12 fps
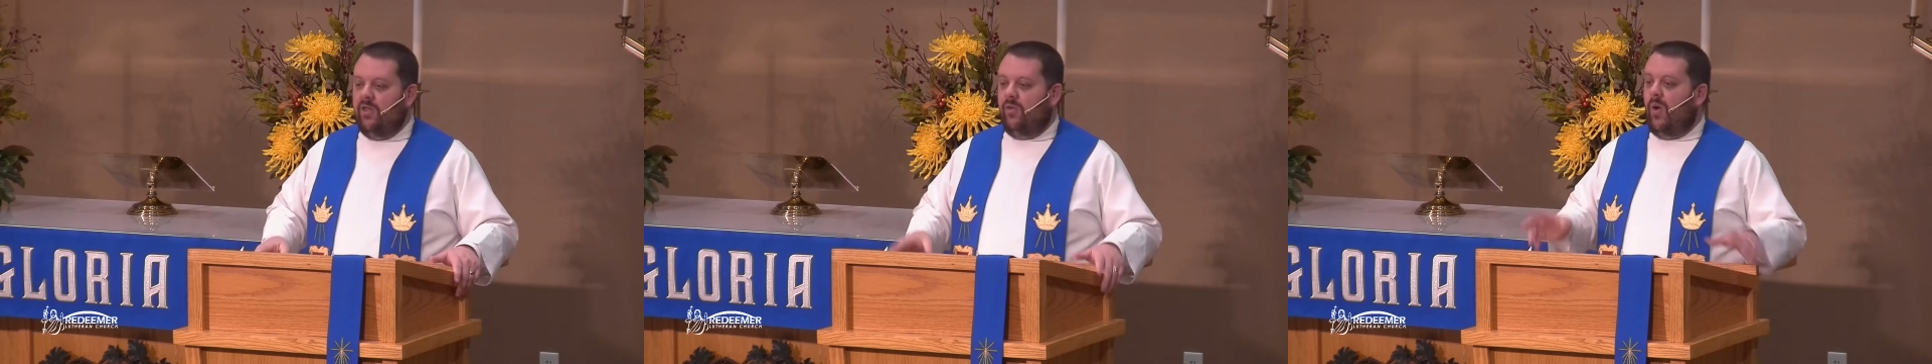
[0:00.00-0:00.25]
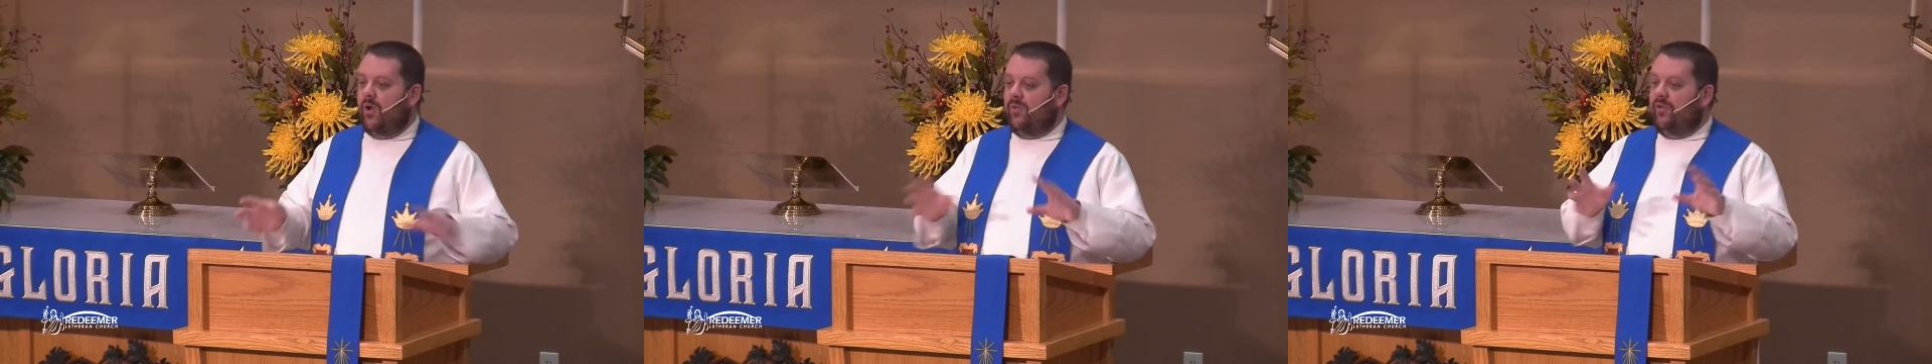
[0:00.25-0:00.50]

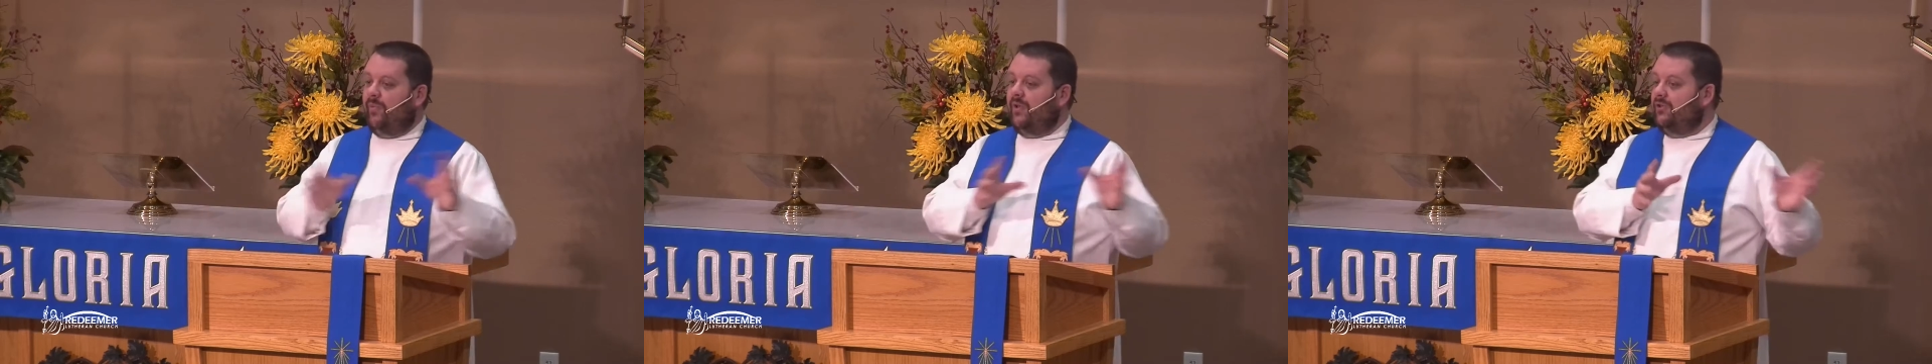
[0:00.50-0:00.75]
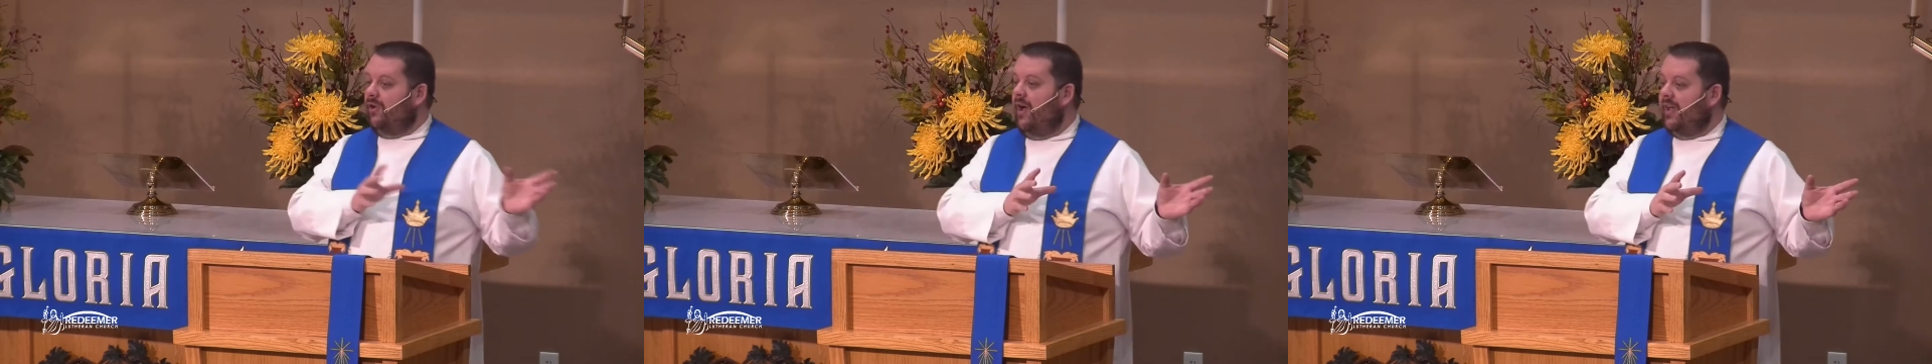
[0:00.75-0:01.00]
The one we've
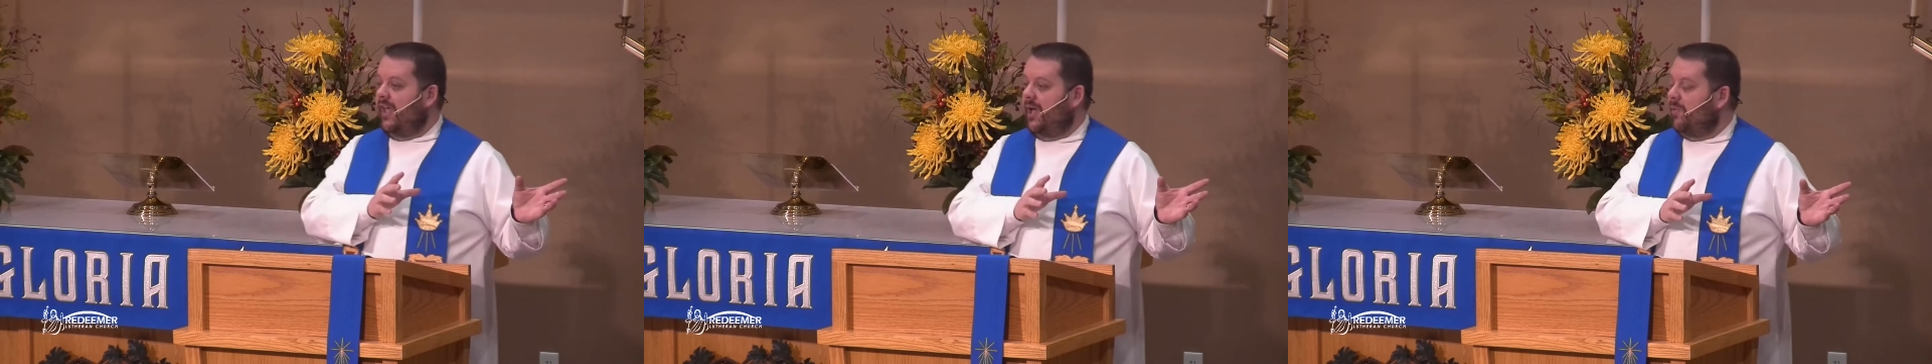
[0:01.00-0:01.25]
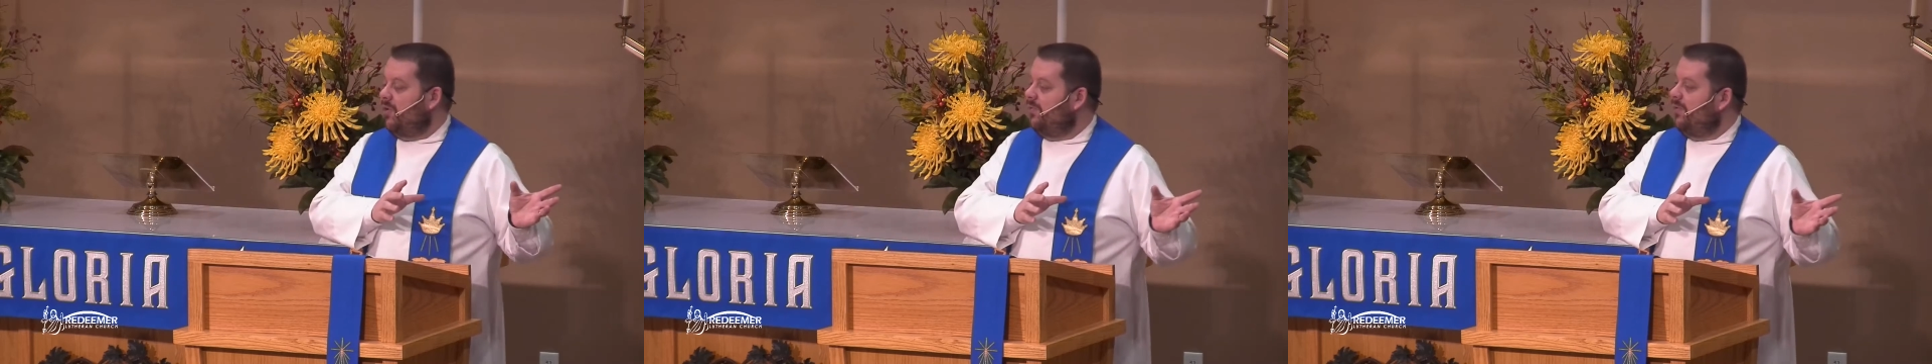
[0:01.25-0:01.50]
been
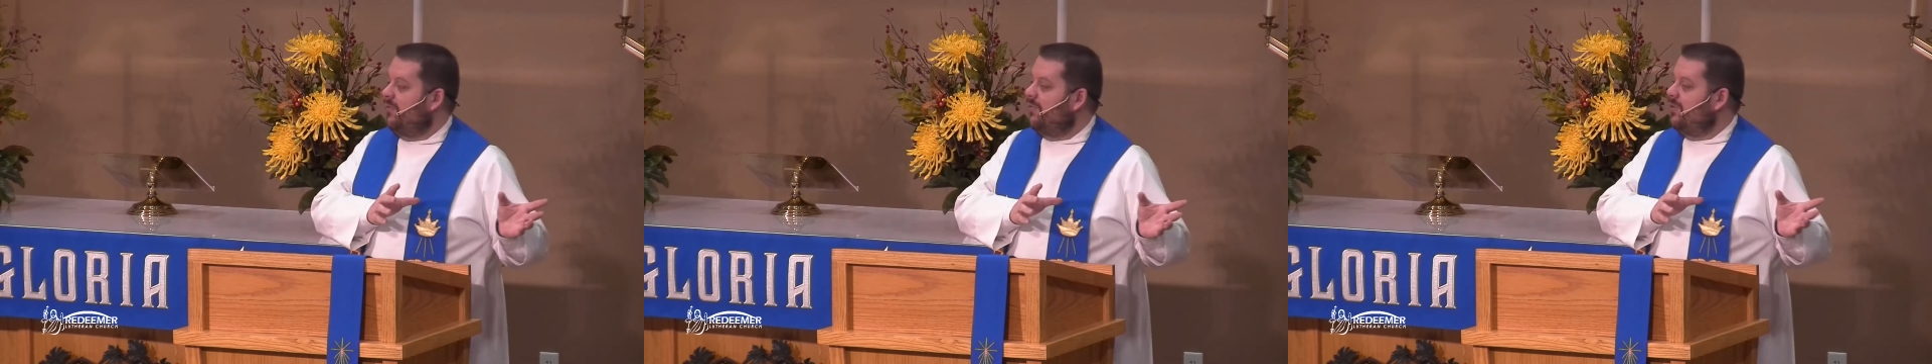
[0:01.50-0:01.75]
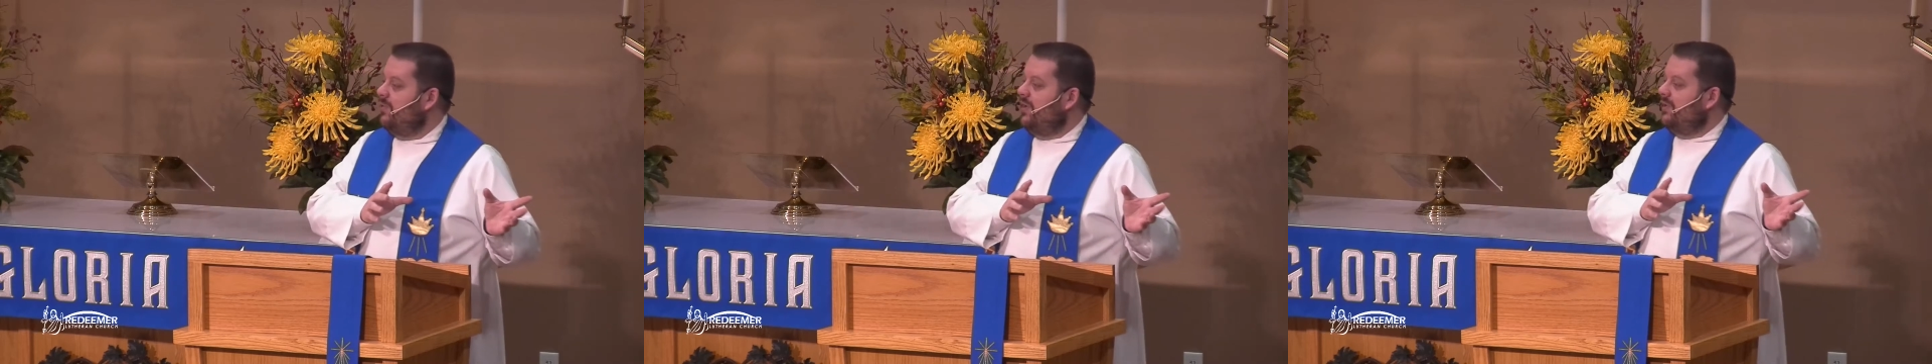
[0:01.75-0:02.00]
talking about for a
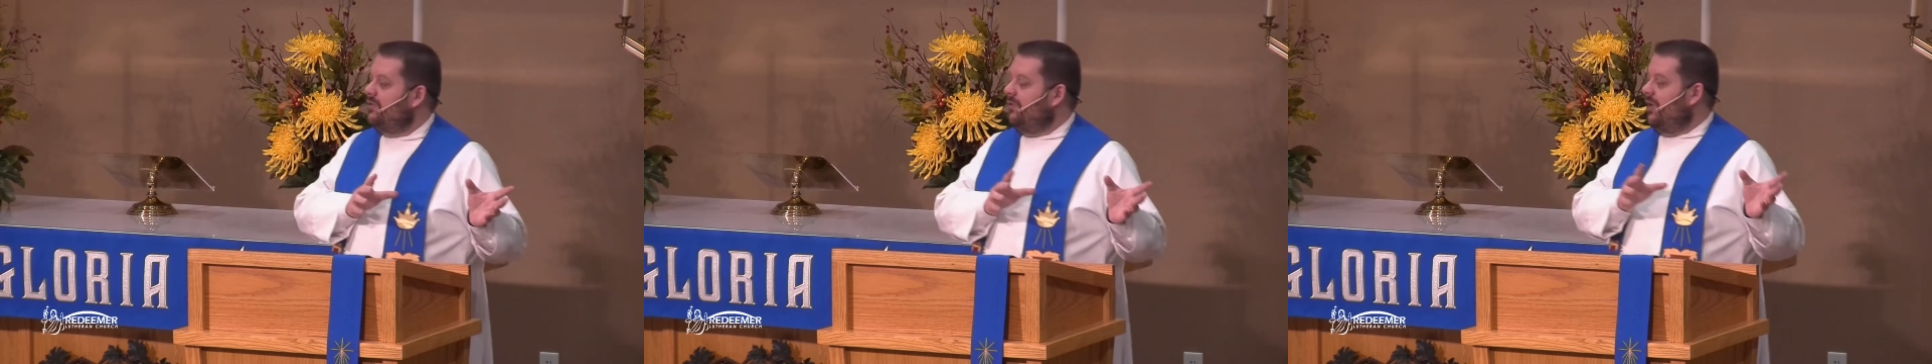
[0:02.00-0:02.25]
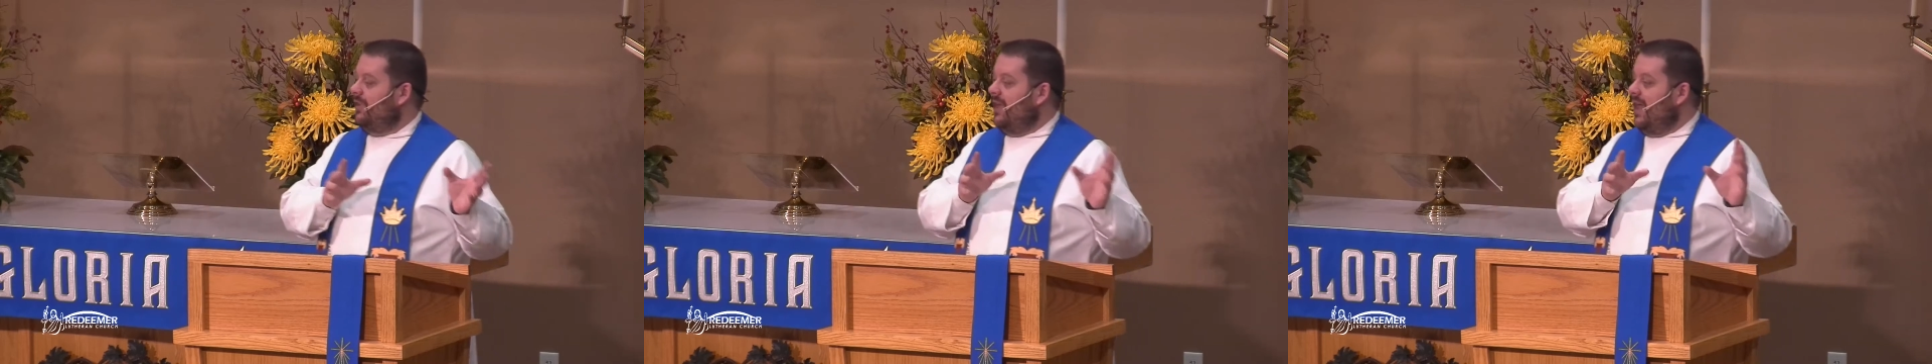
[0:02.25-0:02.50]
few weeks
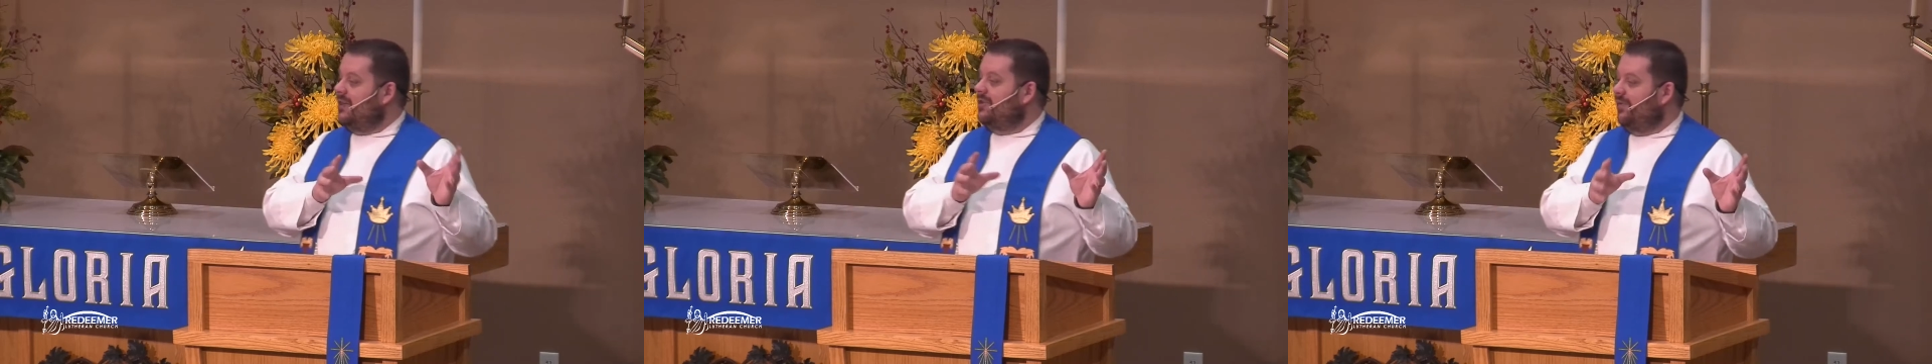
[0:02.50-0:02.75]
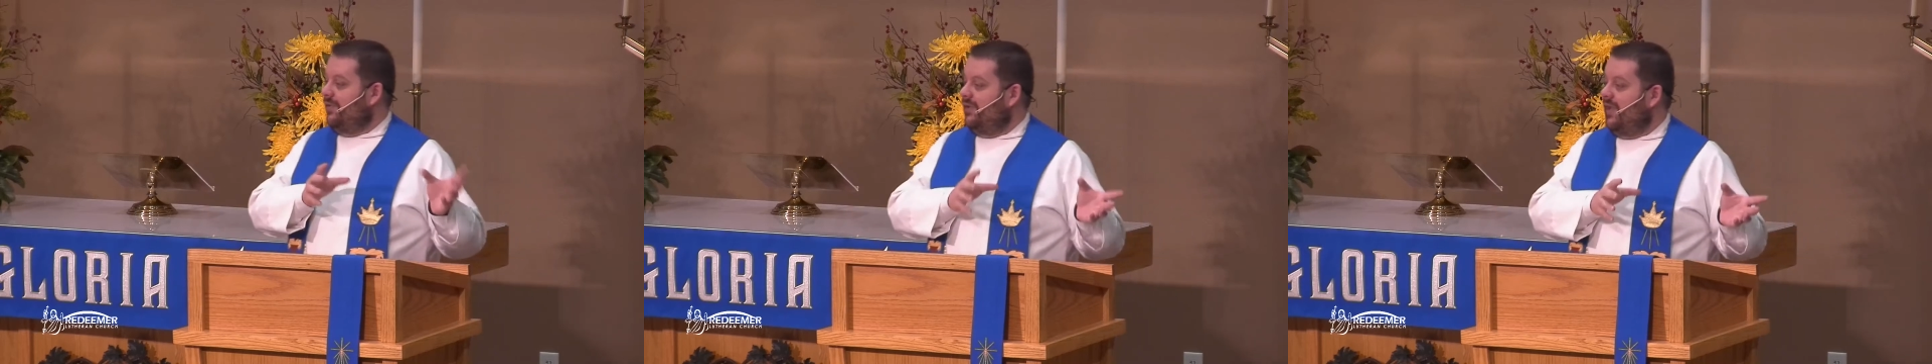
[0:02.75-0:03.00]
during the
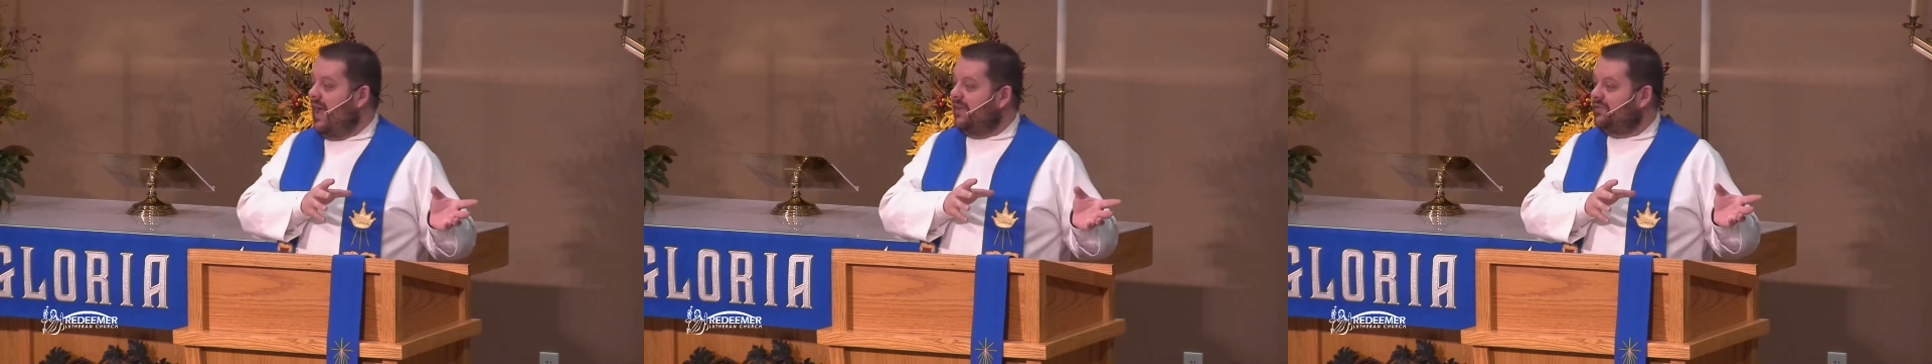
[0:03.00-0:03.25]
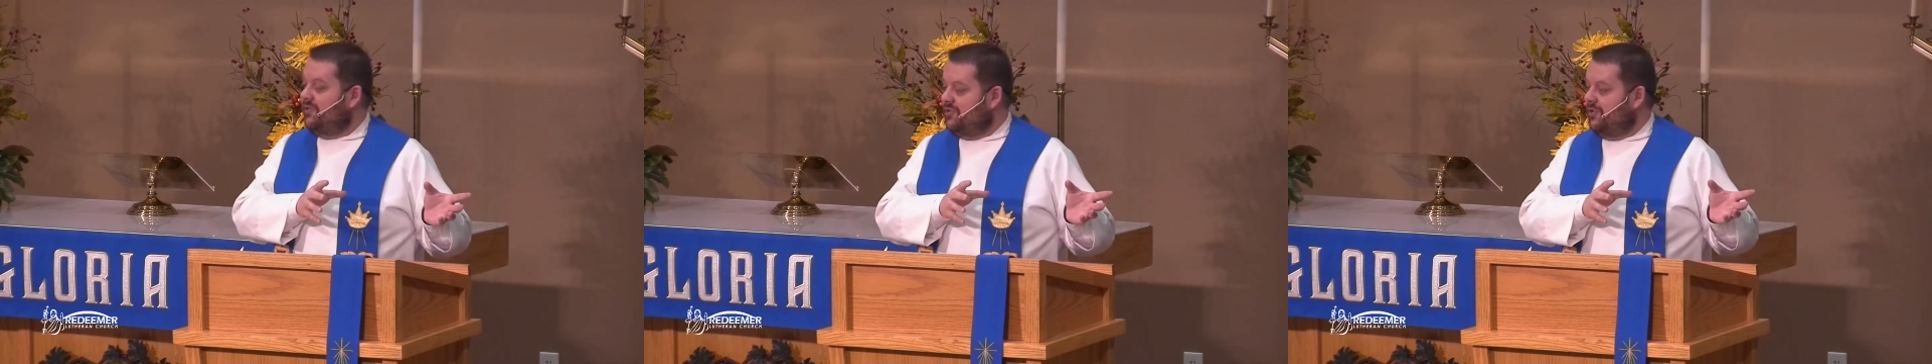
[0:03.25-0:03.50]
end of the last